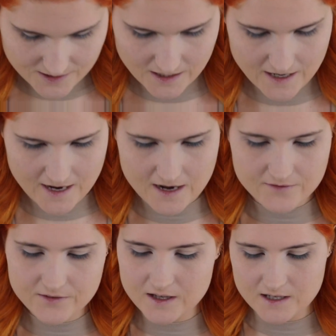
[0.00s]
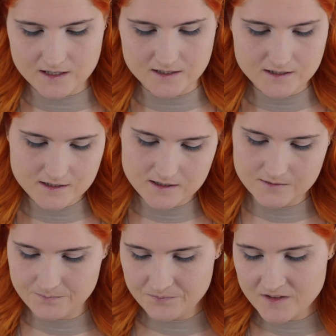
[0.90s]
that I have, is
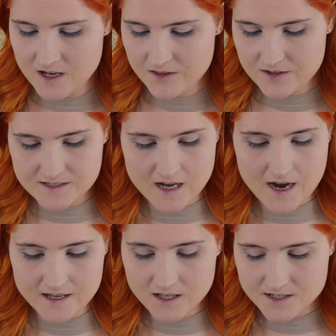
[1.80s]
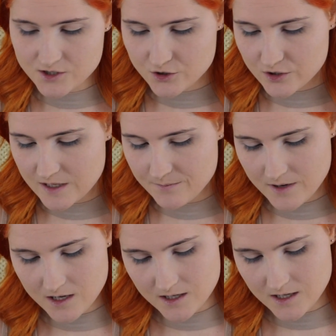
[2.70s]
this Eye Luster Cream
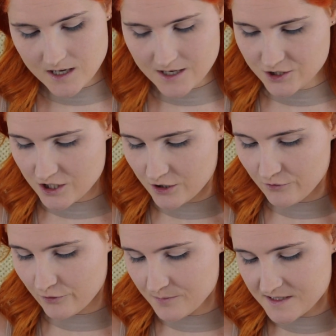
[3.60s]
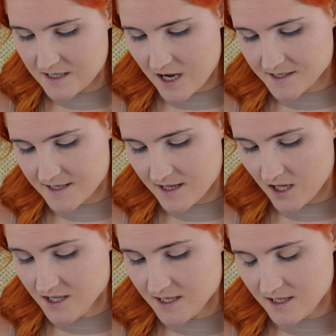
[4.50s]
eyeshadow from Ciate
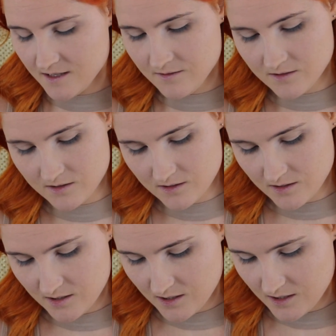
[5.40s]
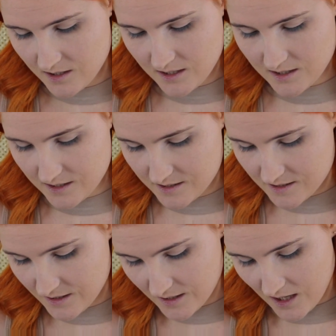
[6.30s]
London, and this is
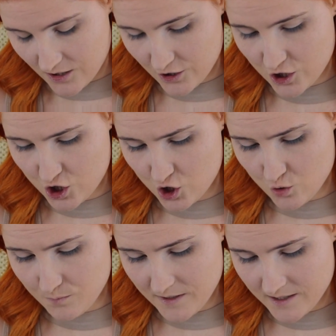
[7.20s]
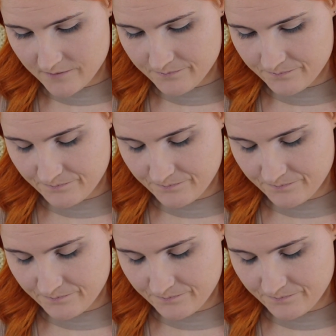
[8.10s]
in the color Cupid,